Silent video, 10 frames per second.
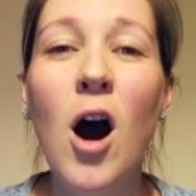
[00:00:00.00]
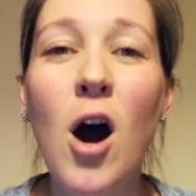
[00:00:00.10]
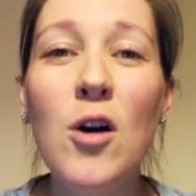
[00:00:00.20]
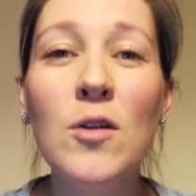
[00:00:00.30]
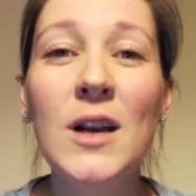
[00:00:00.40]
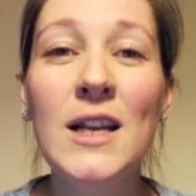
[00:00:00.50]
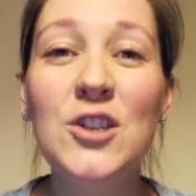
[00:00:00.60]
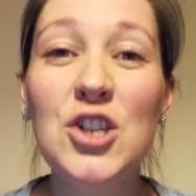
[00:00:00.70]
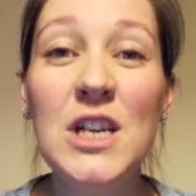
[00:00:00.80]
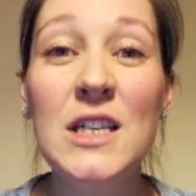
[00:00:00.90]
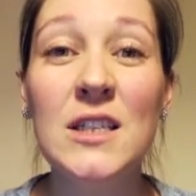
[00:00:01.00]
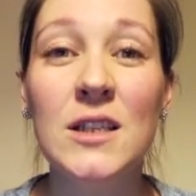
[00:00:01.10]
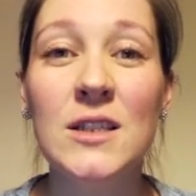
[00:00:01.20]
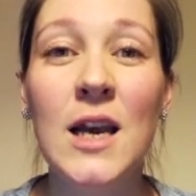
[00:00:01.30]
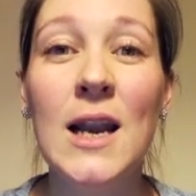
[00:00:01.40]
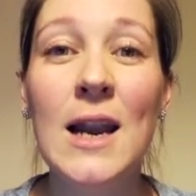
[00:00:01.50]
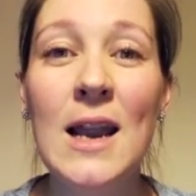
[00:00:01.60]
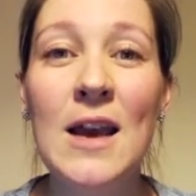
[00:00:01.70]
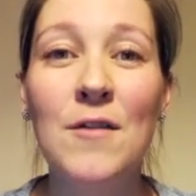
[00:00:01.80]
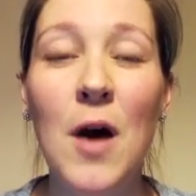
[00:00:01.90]
Only Jesus can
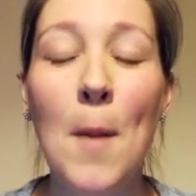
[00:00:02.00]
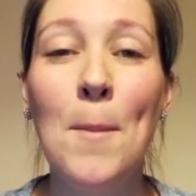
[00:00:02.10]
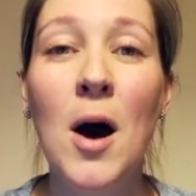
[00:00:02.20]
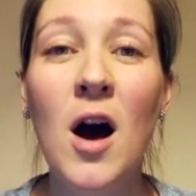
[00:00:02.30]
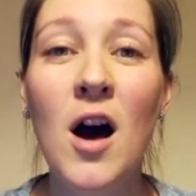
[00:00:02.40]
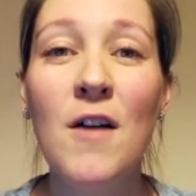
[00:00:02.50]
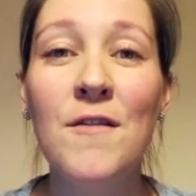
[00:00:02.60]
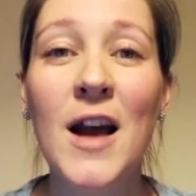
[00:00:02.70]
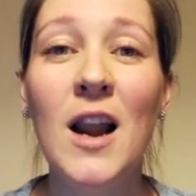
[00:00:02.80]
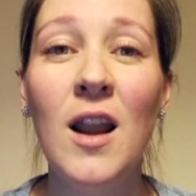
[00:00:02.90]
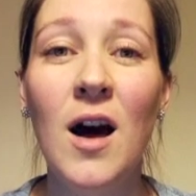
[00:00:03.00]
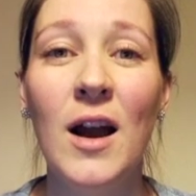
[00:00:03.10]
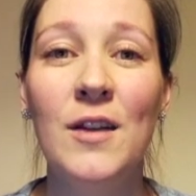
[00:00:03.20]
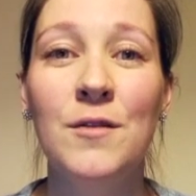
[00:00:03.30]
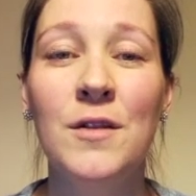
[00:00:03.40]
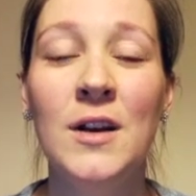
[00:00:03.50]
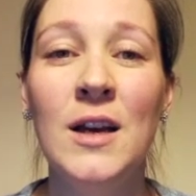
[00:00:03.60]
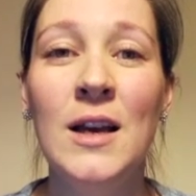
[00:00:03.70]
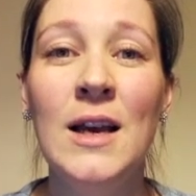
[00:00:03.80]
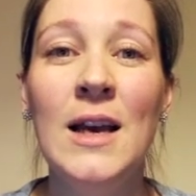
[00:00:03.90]
live a perfect life
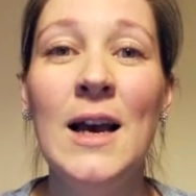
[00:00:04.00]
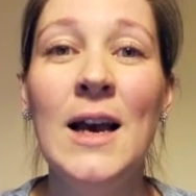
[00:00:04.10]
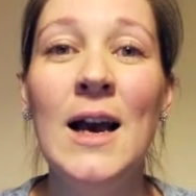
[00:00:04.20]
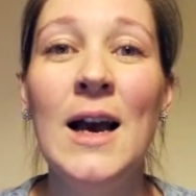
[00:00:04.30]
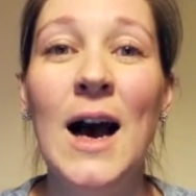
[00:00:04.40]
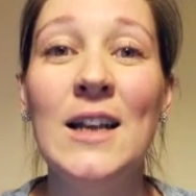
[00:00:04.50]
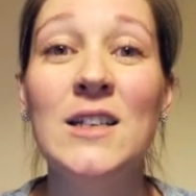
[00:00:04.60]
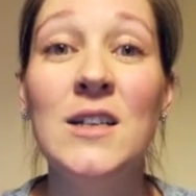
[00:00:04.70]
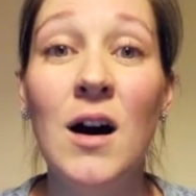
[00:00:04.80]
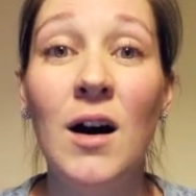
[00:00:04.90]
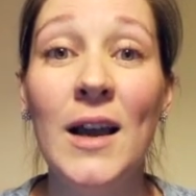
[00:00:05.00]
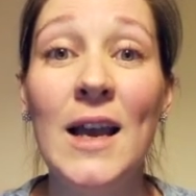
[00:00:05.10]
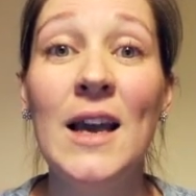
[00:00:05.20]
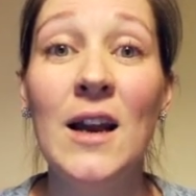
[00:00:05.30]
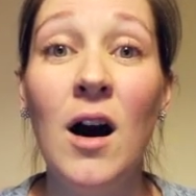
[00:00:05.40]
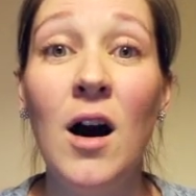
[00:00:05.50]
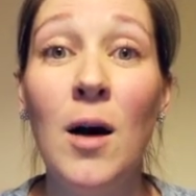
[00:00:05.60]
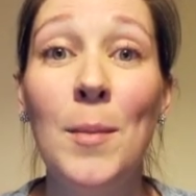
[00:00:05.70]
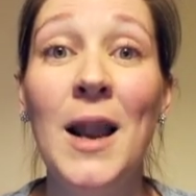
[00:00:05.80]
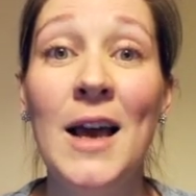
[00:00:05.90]
and die in our
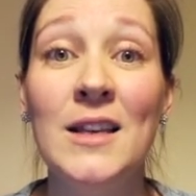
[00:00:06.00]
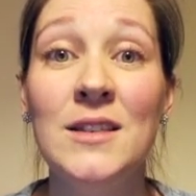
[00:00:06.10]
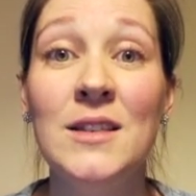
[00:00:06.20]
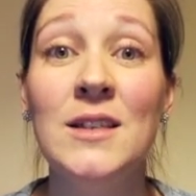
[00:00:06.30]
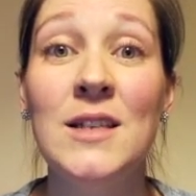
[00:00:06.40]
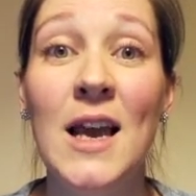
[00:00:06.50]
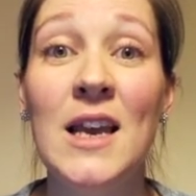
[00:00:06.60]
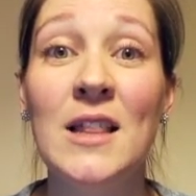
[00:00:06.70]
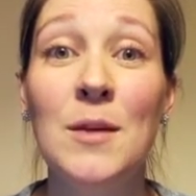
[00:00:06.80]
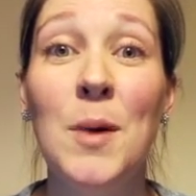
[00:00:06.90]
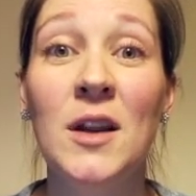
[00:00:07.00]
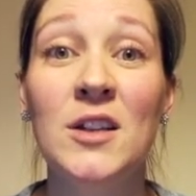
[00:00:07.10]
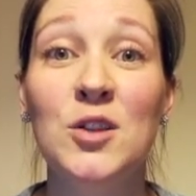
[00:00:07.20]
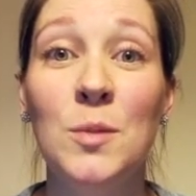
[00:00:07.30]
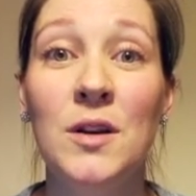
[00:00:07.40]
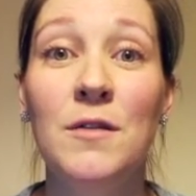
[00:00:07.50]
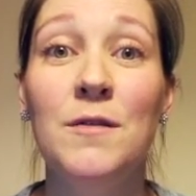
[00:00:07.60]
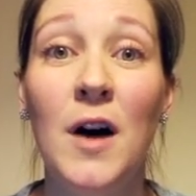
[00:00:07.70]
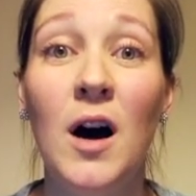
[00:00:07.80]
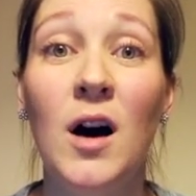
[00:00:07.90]
place, taking the punishment
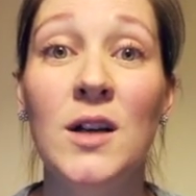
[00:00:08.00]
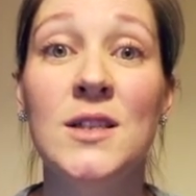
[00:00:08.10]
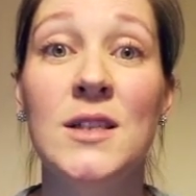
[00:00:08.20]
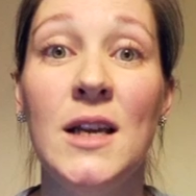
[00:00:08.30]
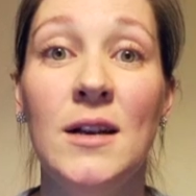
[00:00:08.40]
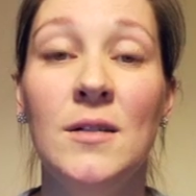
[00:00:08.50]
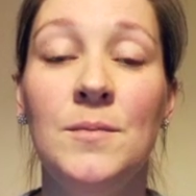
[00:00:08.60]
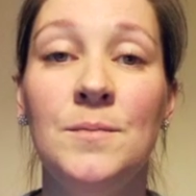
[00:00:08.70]
for our sin.